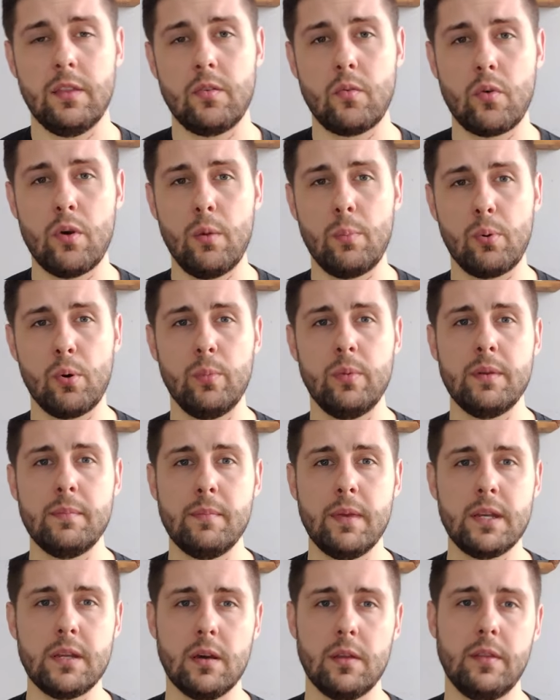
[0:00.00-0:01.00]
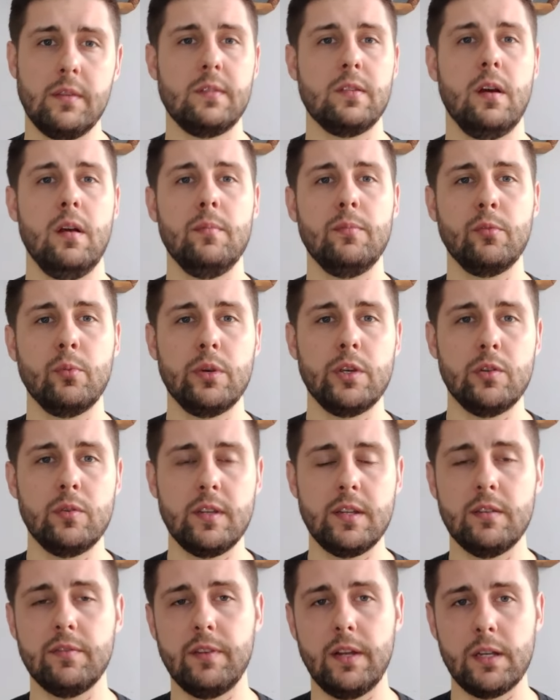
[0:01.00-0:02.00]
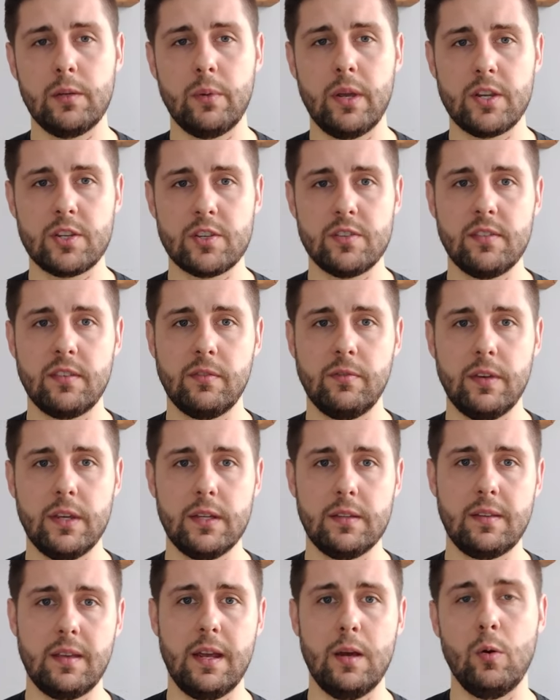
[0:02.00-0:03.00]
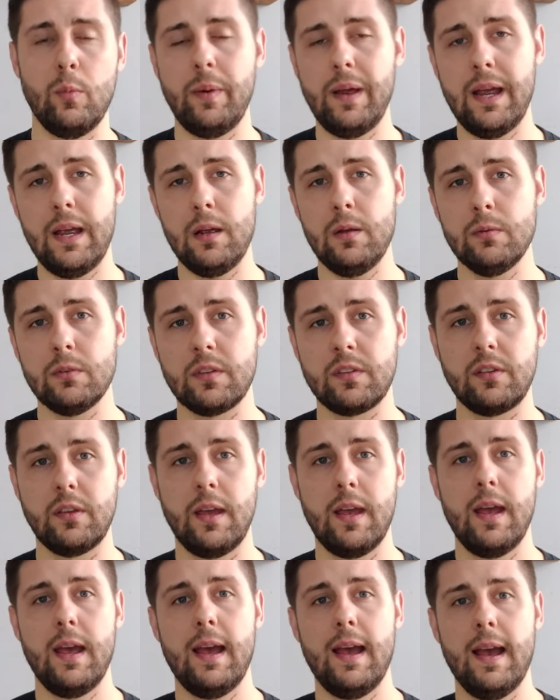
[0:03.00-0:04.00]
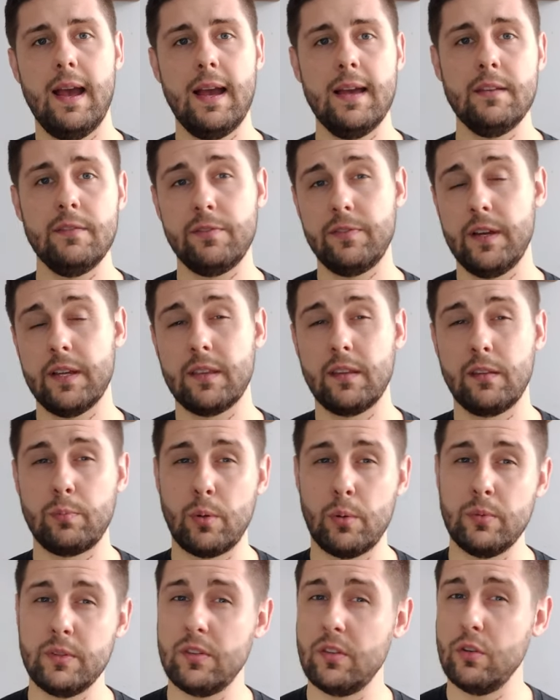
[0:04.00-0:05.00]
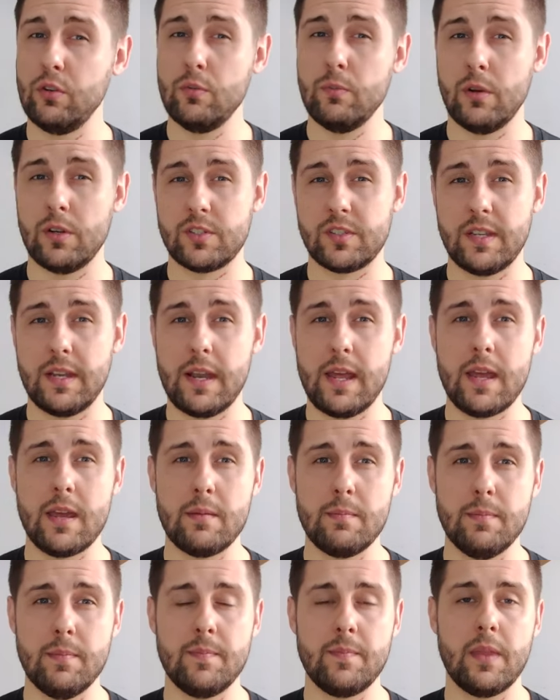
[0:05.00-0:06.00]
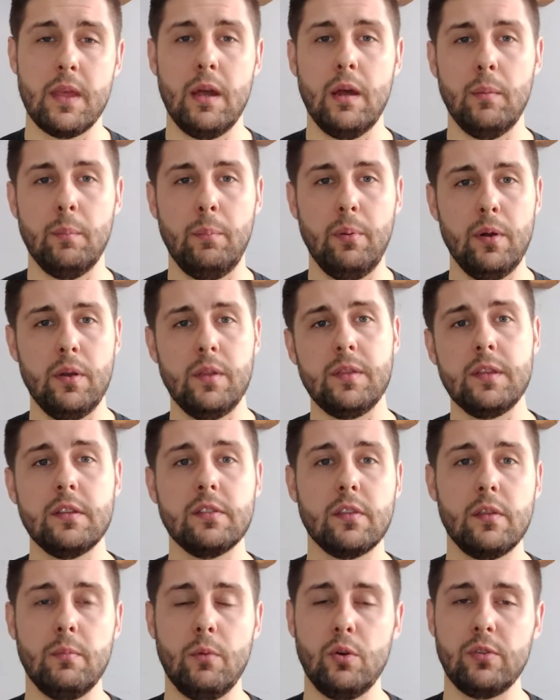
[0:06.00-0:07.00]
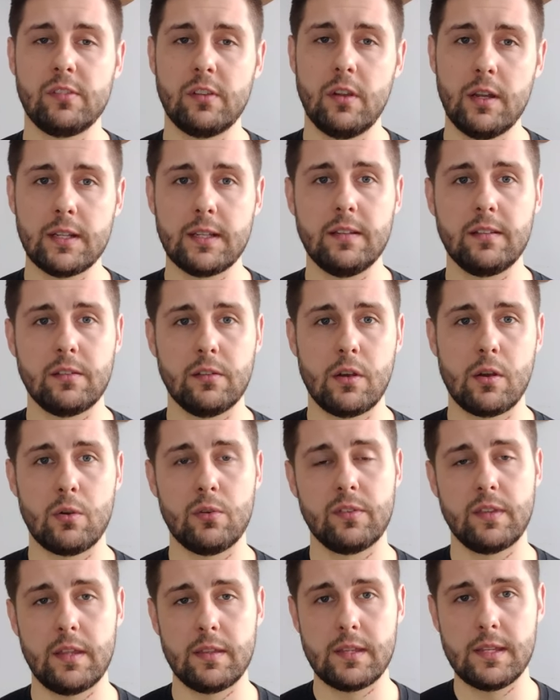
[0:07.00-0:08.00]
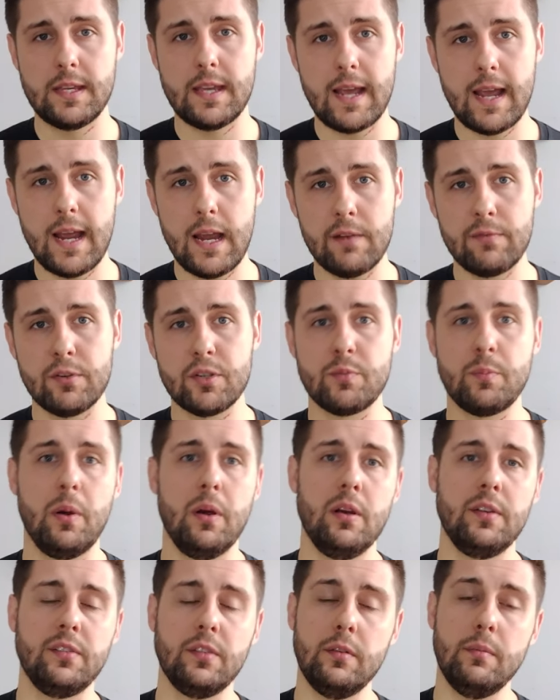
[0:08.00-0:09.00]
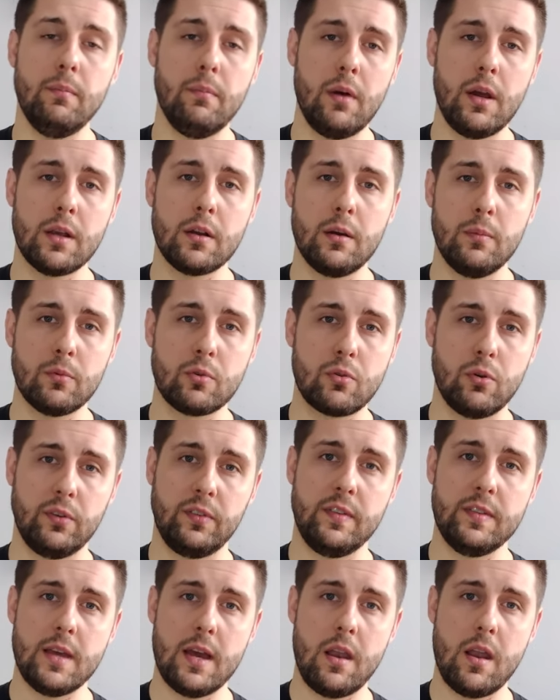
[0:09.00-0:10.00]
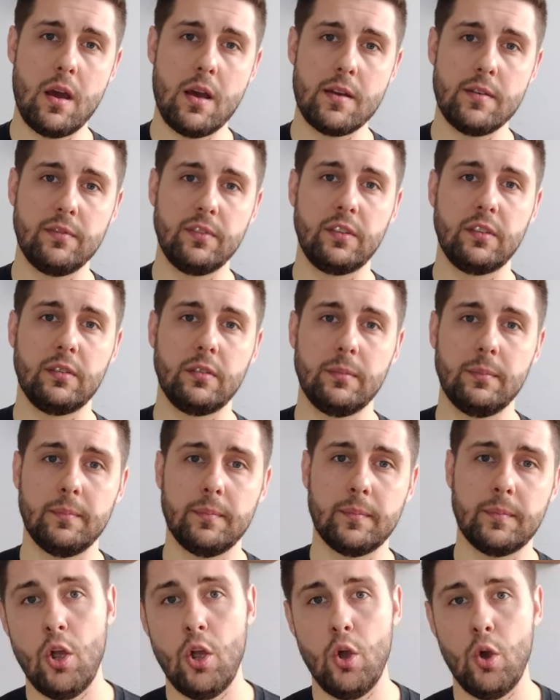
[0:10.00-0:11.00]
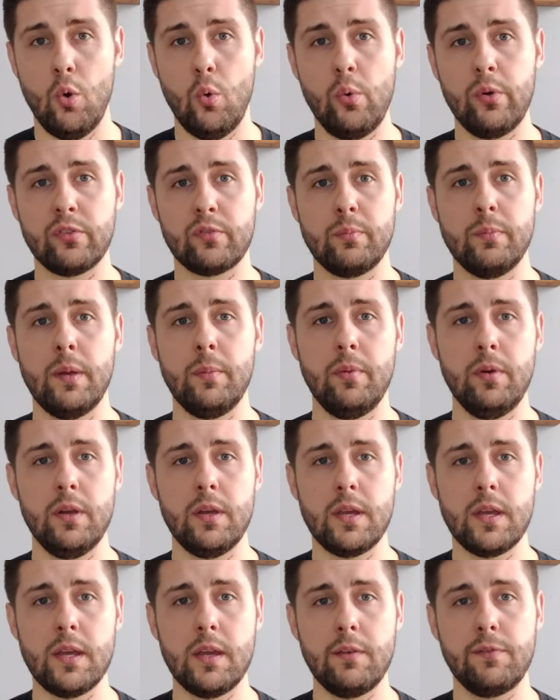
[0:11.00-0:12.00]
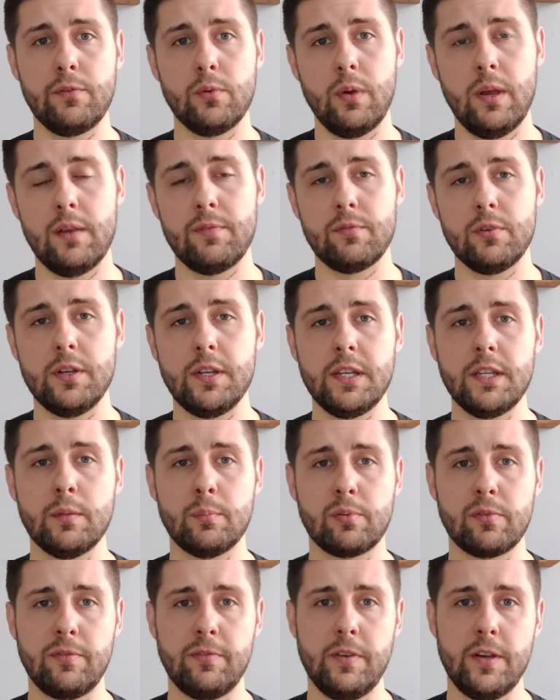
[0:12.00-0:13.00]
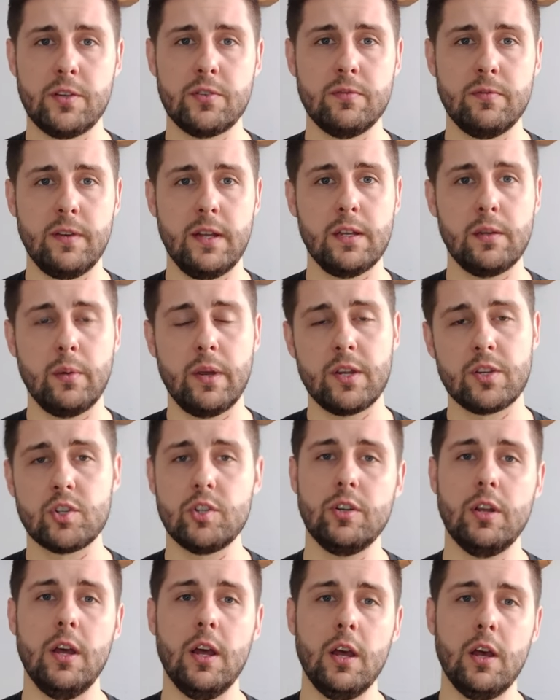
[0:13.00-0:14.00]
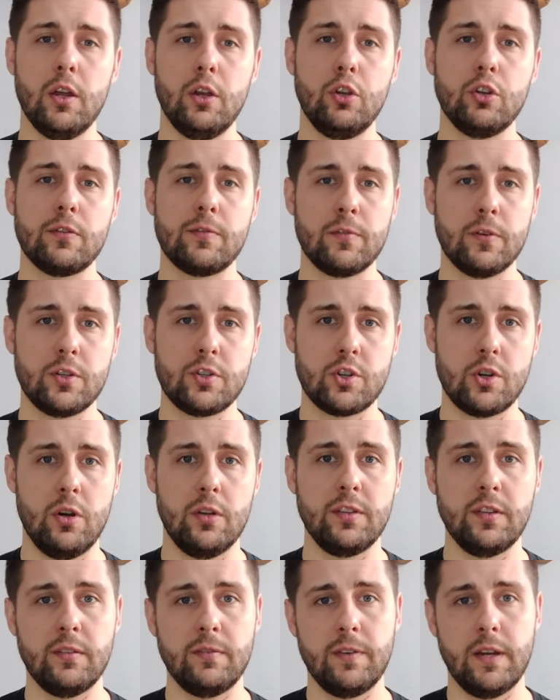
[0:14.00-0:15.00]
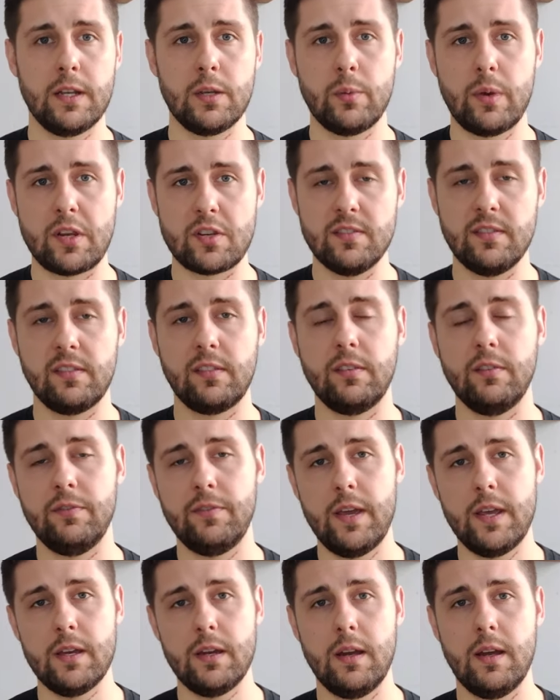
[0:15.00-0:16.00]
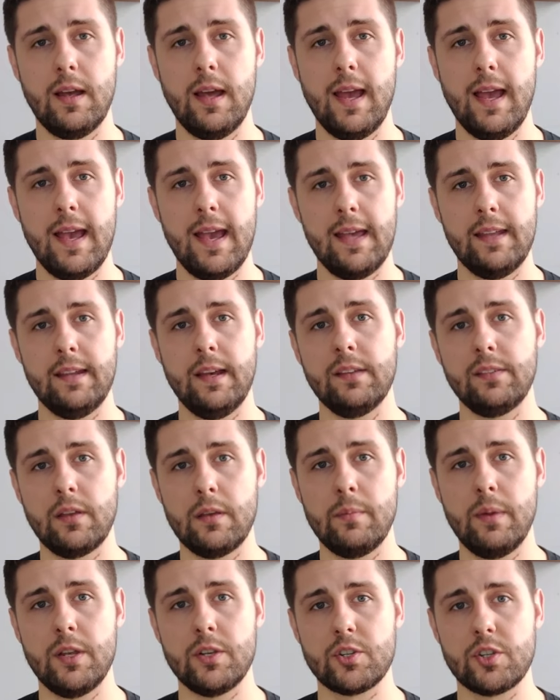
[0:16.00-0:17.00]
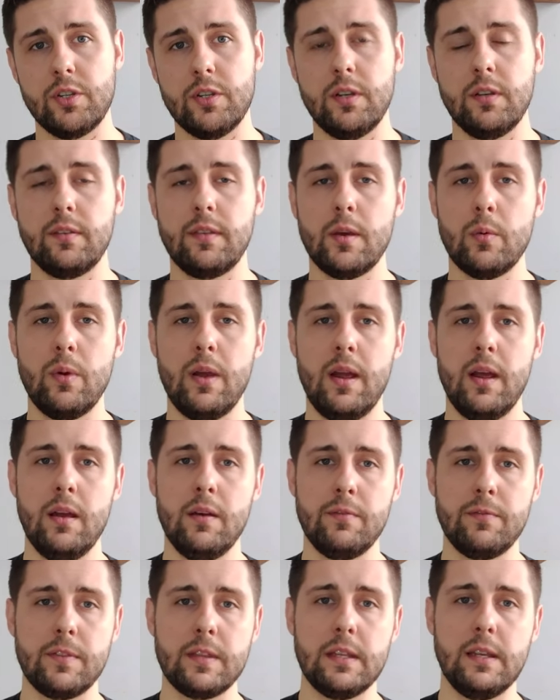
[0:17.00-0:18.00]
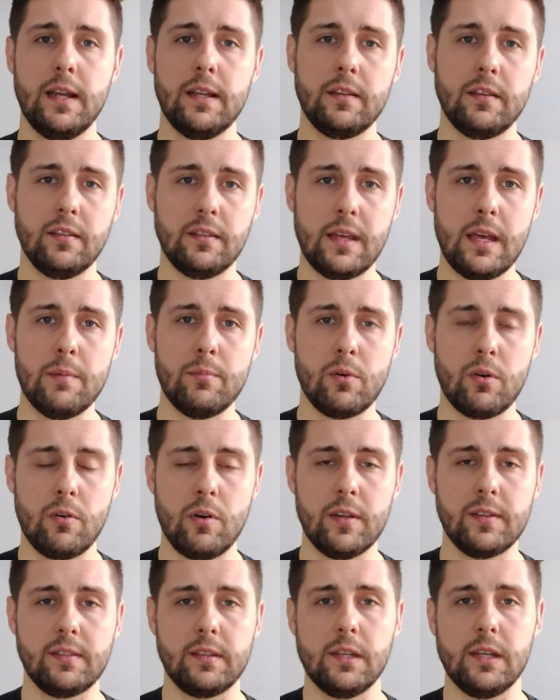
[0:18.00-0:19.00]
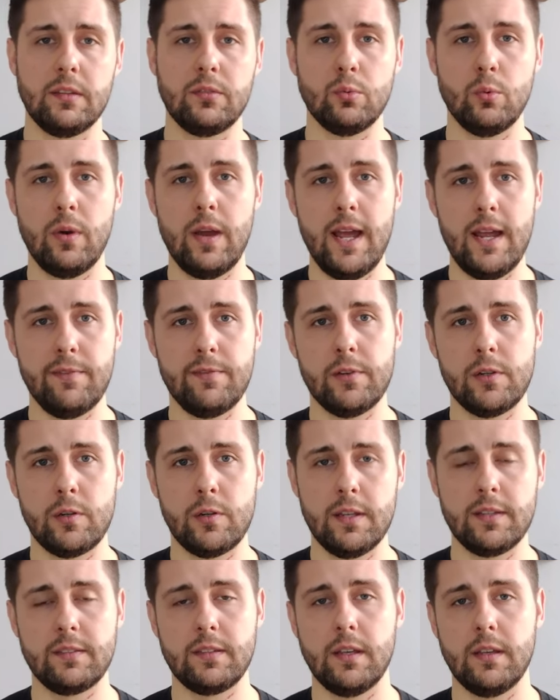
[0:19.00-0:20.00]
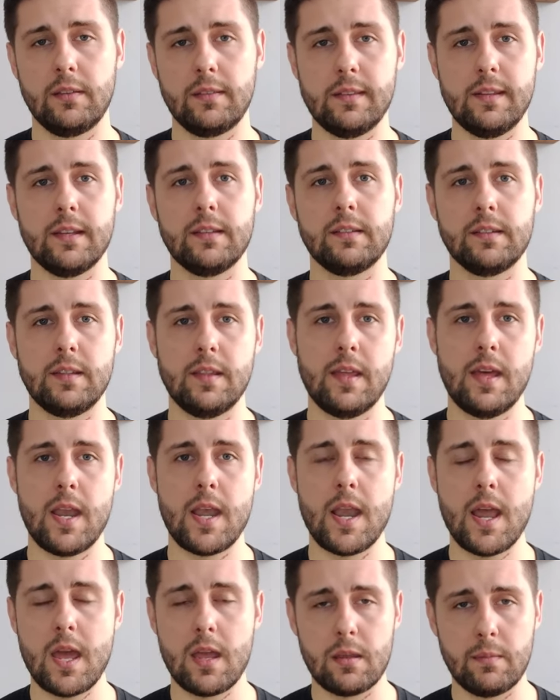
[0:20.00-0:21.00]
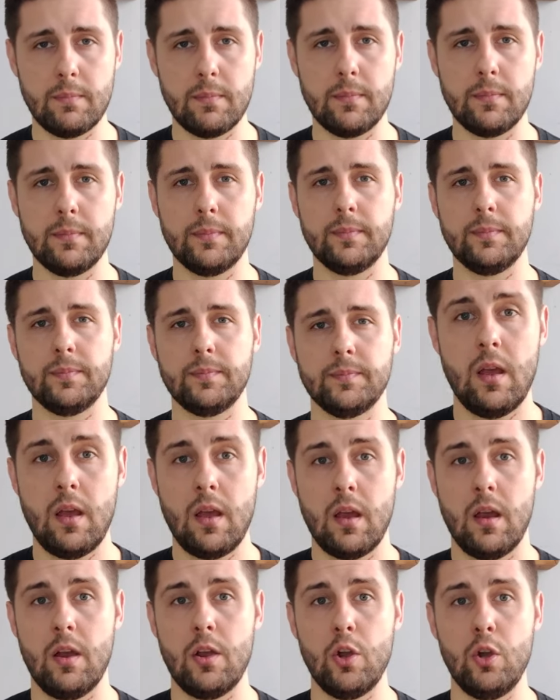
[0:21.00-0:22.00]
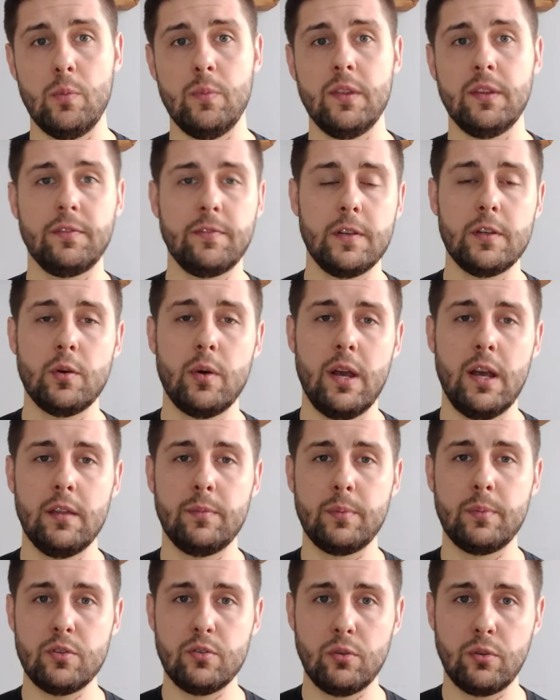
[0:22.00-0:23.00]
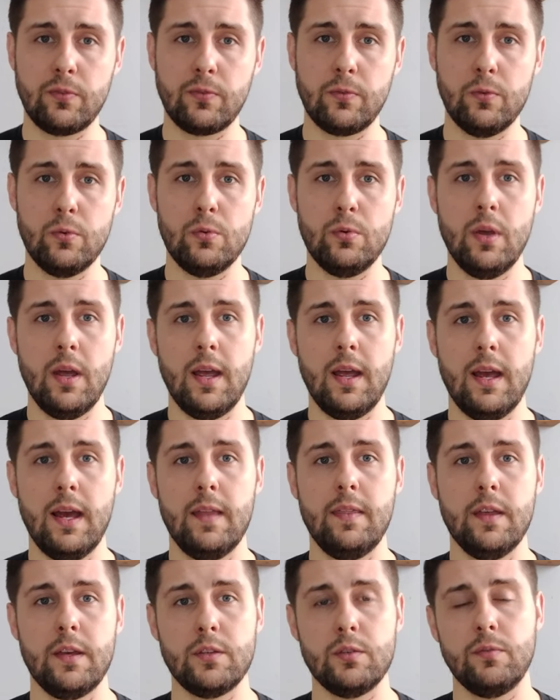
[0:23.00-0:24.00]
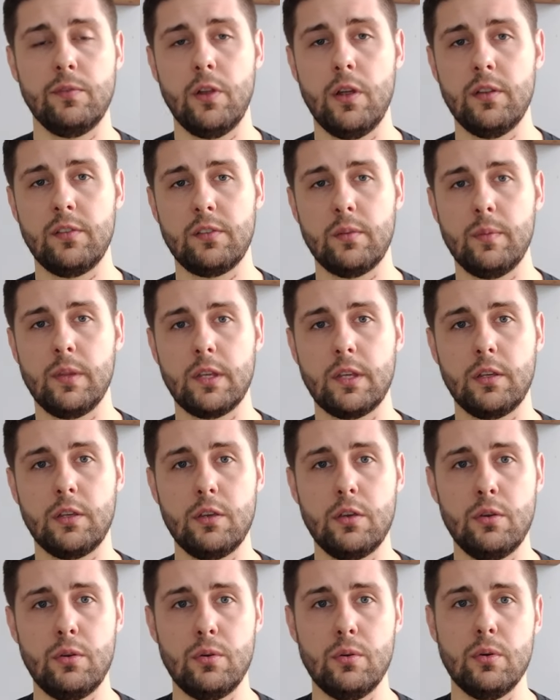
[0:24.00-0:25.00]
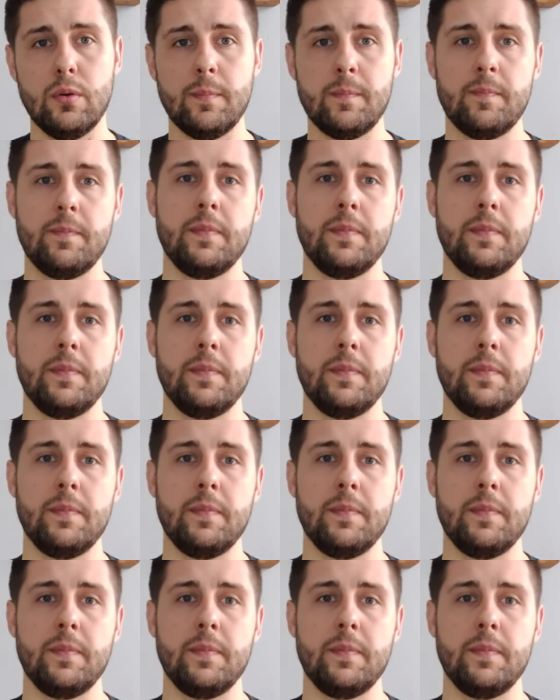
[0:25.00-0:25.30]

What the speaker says: There are probably many other times where you need a valuation surveyor to help out, and in fact, there's probably too much to name, but these are the most likely scenarios that the average person might come across in their lives. Always remember, if you're ever in need of professional valuation, look for a chartered valuation surveyor. And as I mentioned, they'll have the letters MRICS or FRICS next to their name. I hope this video has been useful and that you've learned something new.